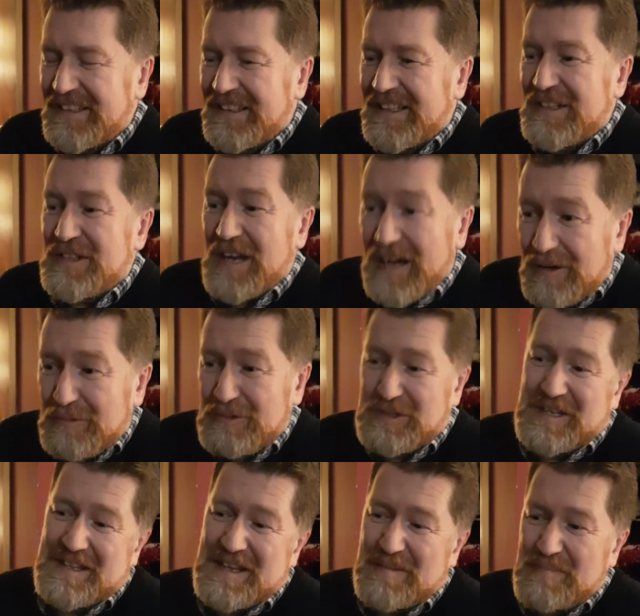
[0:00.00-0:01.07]
is I'll
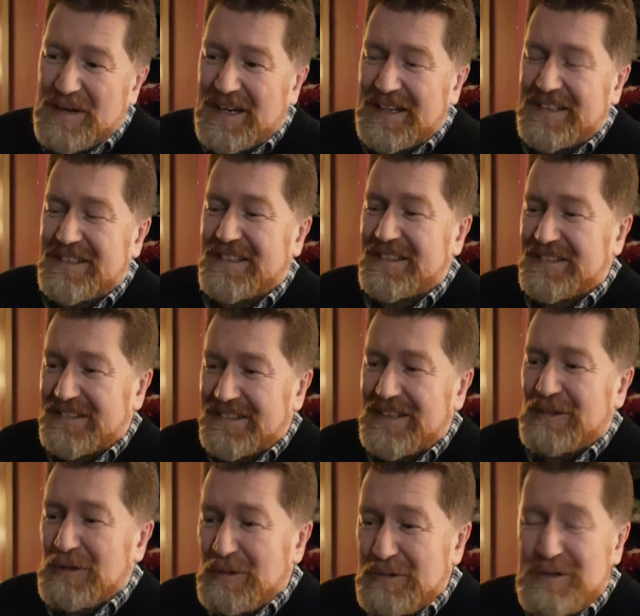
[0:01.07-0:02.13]
take that back, and
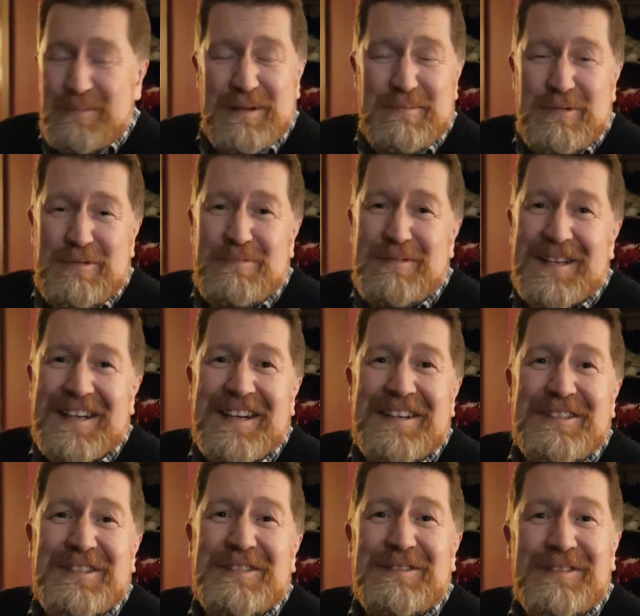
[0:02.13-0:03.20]
I'll always remember what
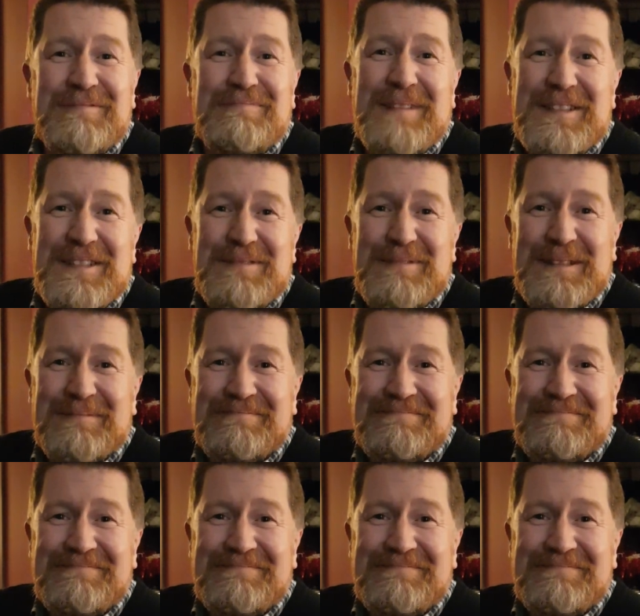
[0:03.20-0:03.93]
McGregor's has meant to me.